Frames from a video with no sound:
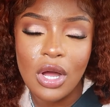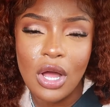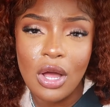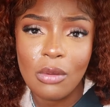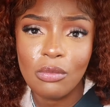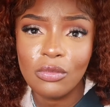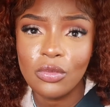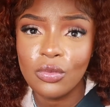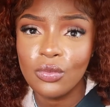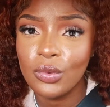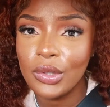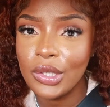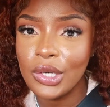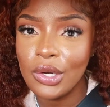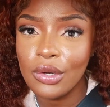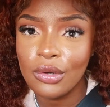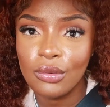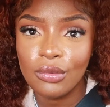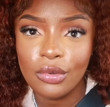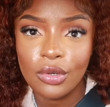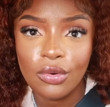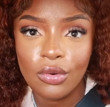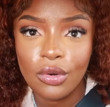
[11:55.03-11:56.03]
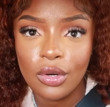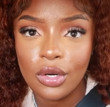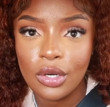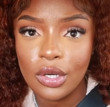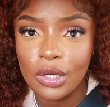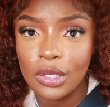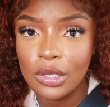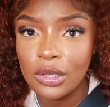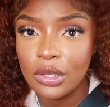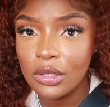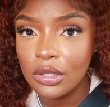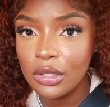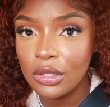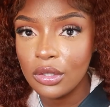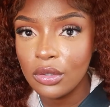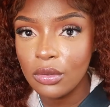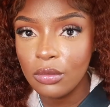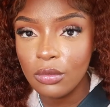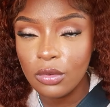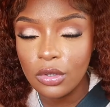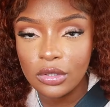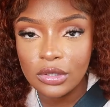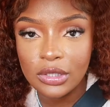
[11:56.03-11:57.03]
i'm we're gonna record a
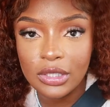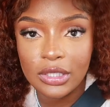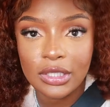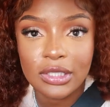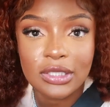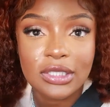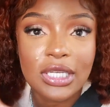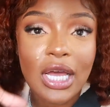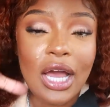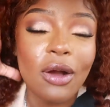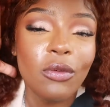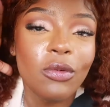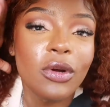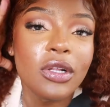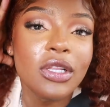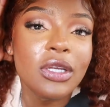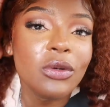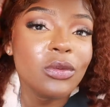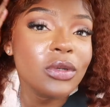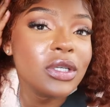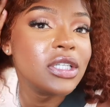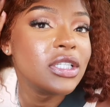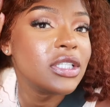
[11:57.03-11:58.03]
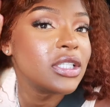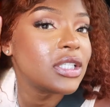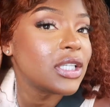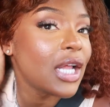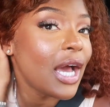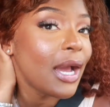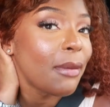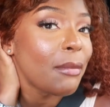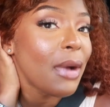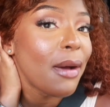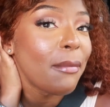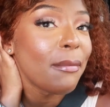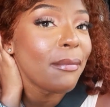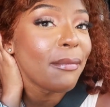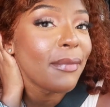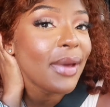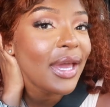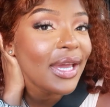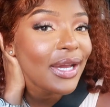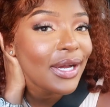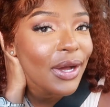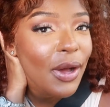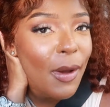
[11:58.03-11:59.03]
little more things i really wish like my
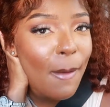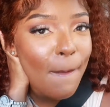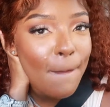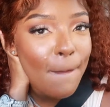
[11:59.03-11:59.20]
makeup